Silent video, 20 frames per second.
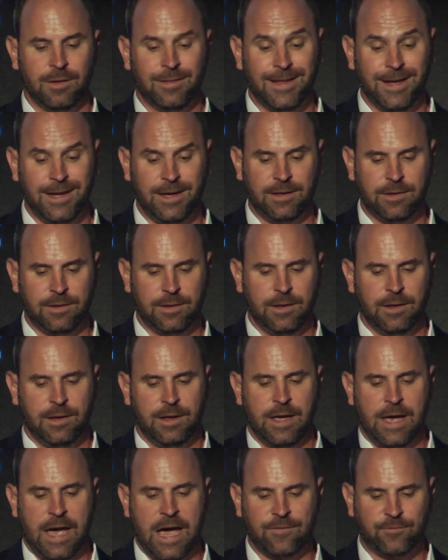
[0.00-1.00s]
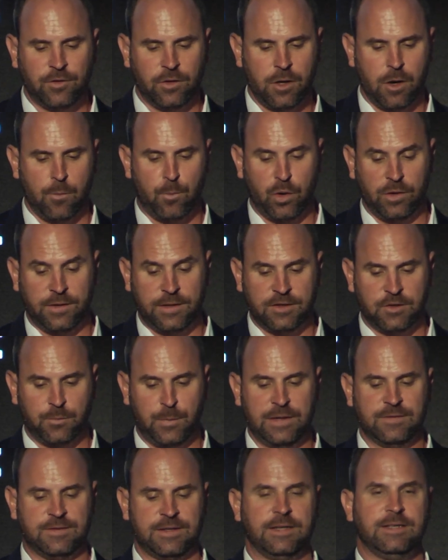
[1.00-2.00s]
Then, after the
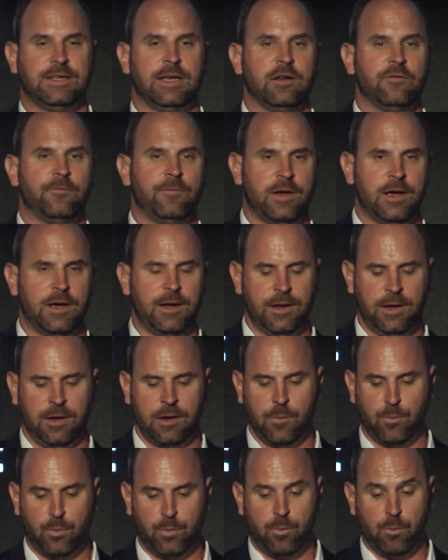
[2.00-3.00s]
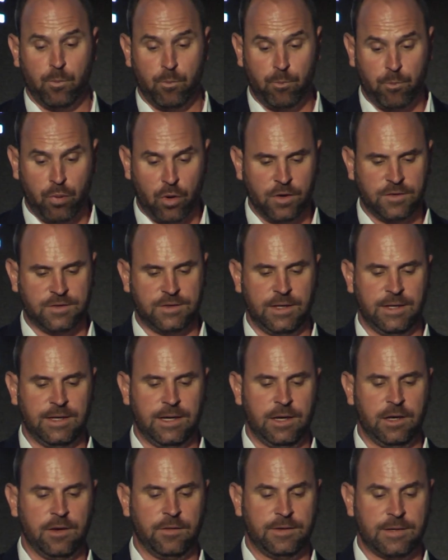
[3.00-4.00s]
participants identify a
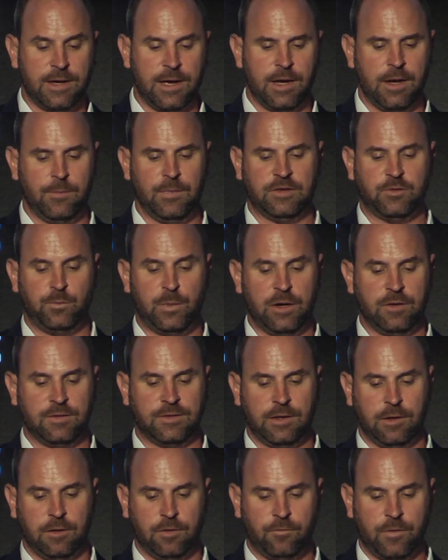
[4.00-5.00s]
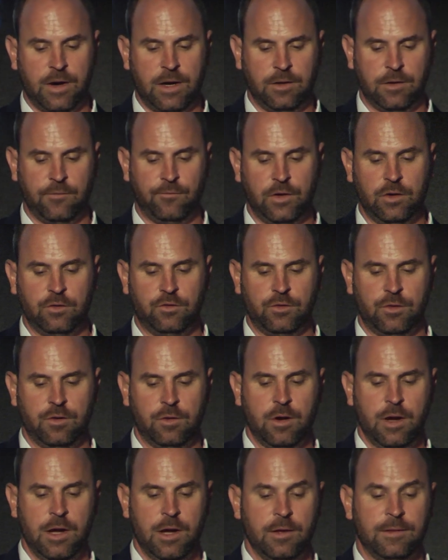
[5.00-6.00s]
person in a time experiencing a threat in the
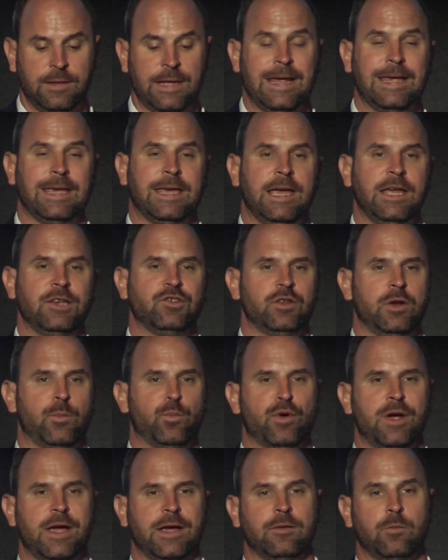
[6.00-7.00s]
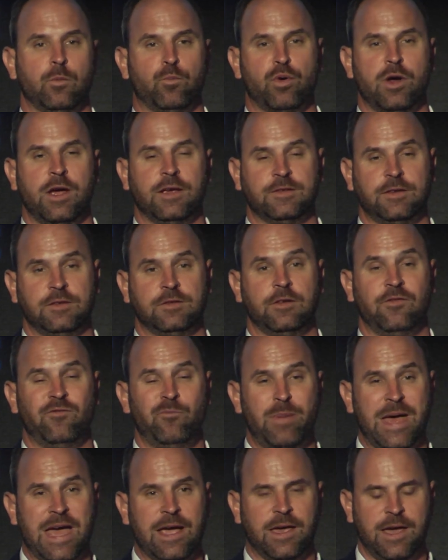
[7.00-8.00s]
future, they engage in a process of
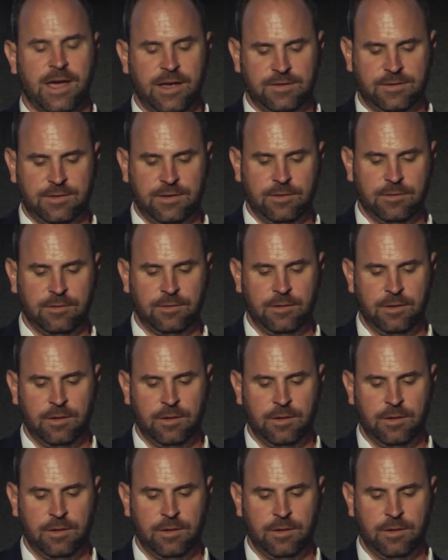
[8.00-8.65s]
backcasting,